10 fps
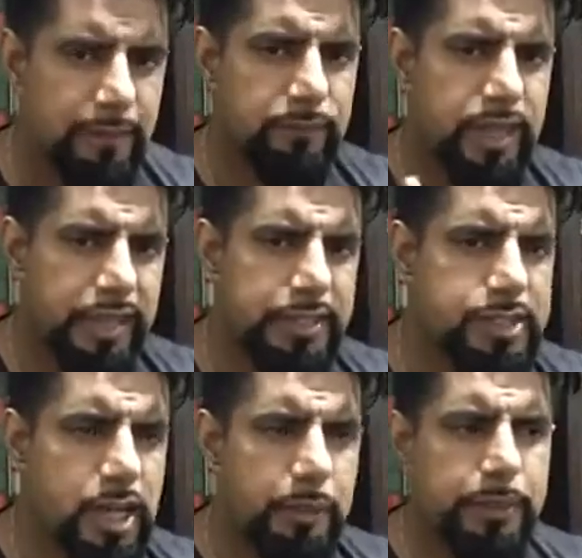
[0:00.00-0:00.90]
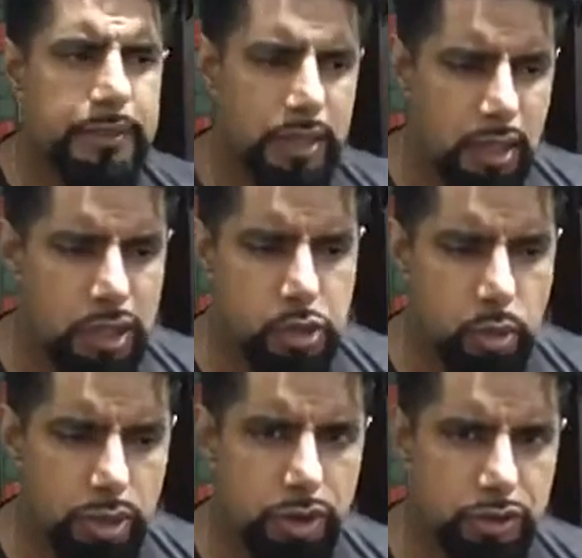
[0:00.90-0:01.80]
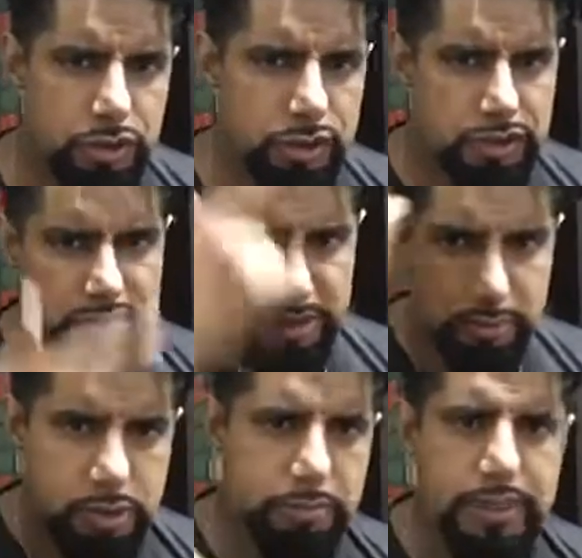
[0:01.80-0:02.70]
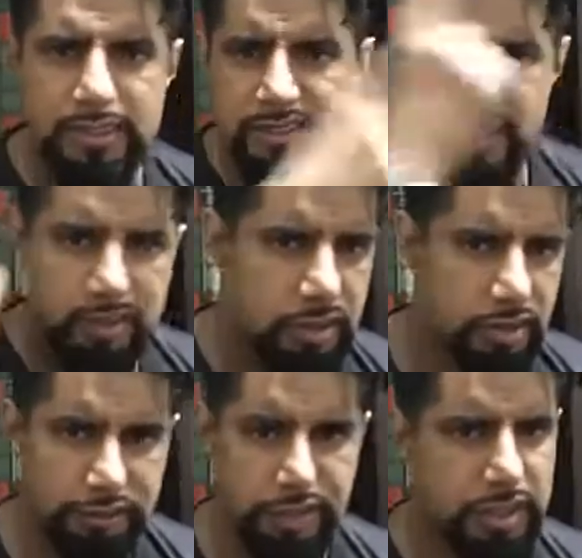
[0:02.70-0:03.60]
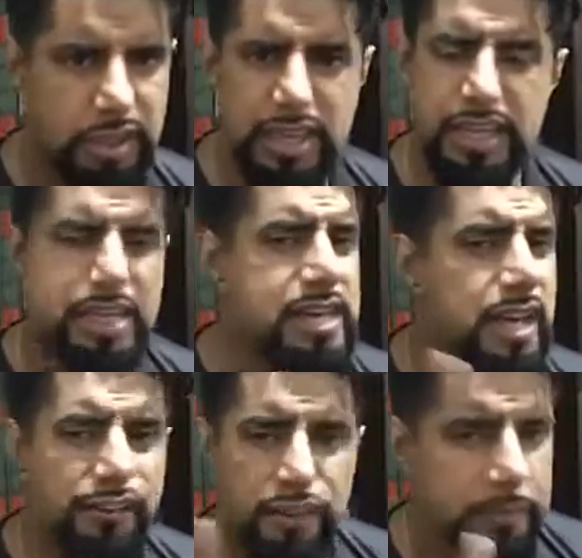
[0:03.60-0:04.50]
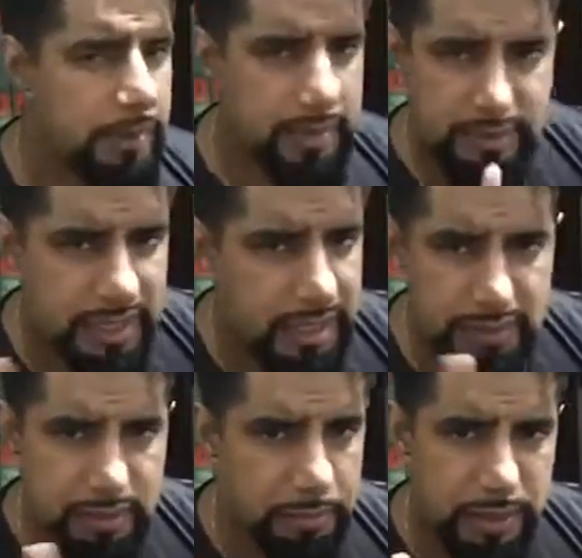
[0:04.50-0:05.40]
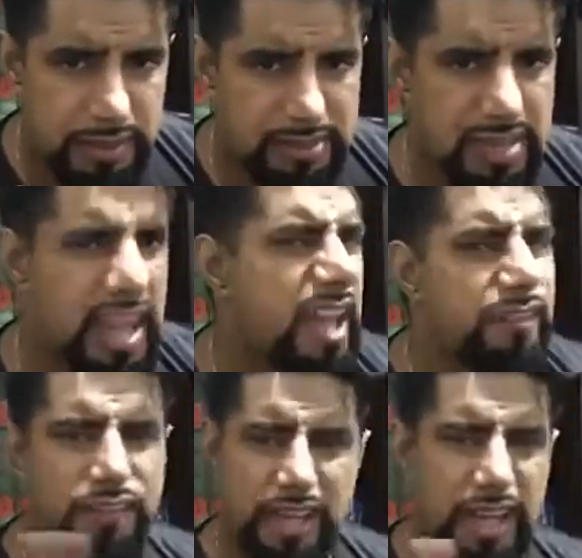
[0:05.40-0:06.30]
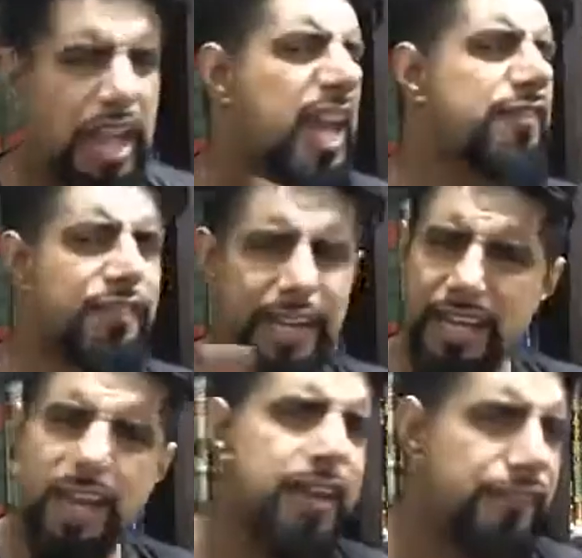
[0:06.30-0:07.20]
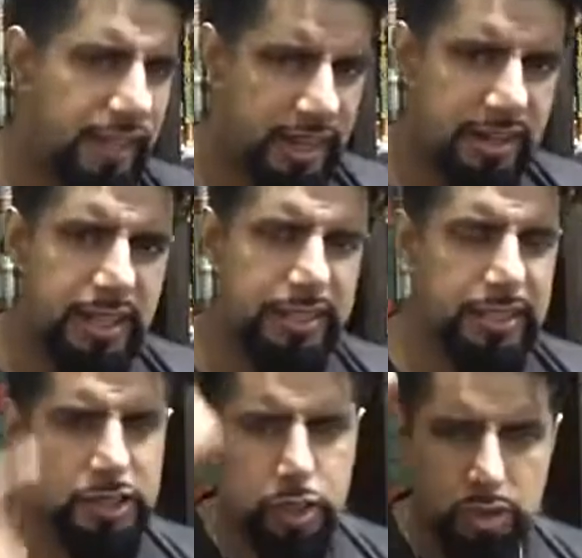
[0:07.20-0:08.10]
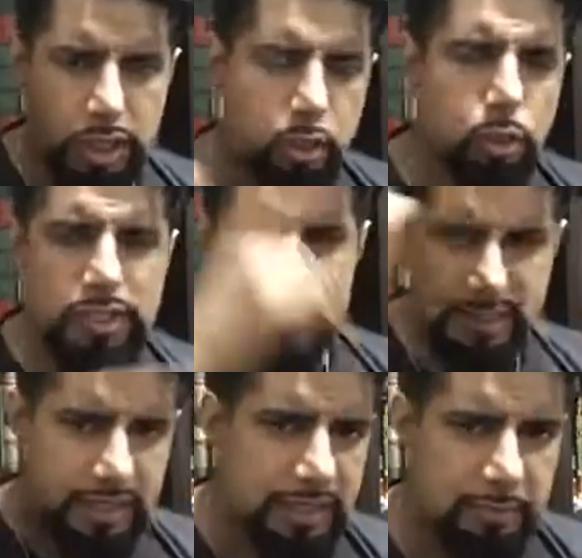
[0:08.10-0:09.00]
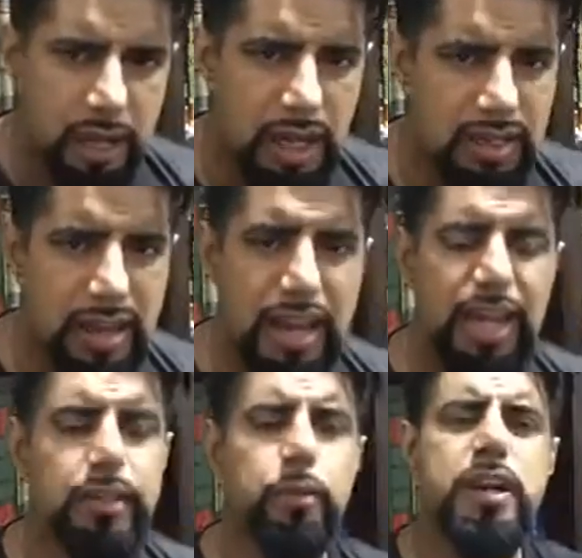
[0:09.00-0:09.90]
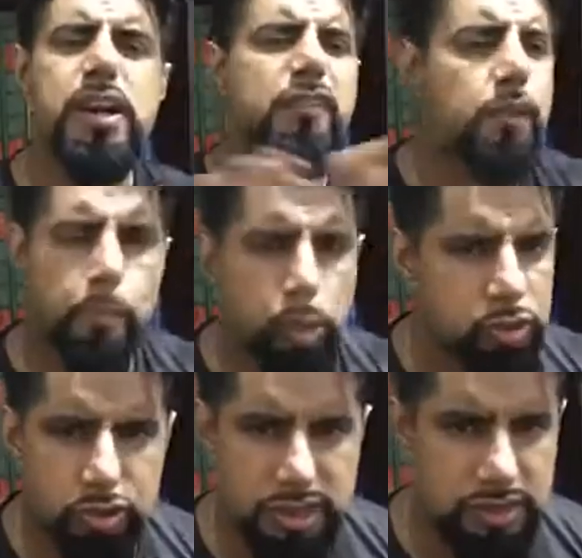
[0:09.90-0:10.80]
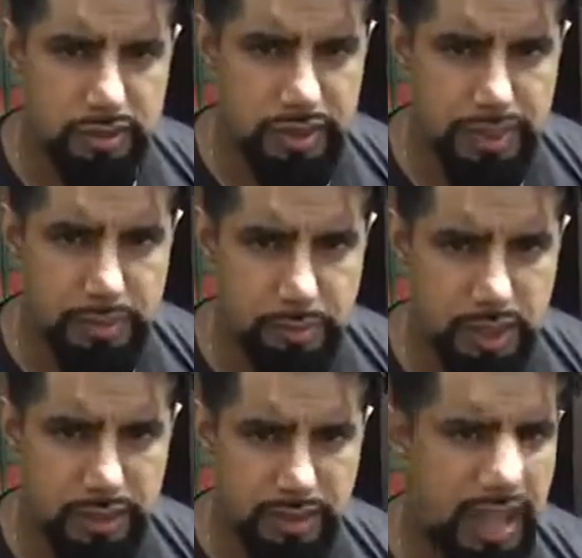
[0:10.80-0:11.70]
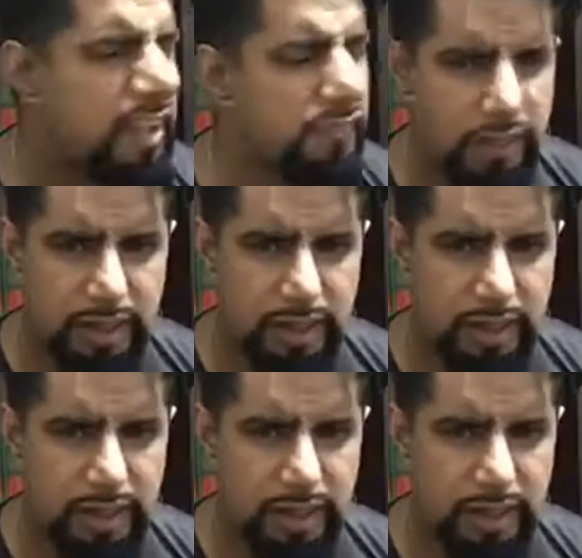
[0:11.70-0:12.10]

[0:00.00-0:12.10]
that hijab in the last 100 years seems to mean this head covering never meant that in the past ever ever ever they used to they call that the khimar and there were never books written on the khimar ever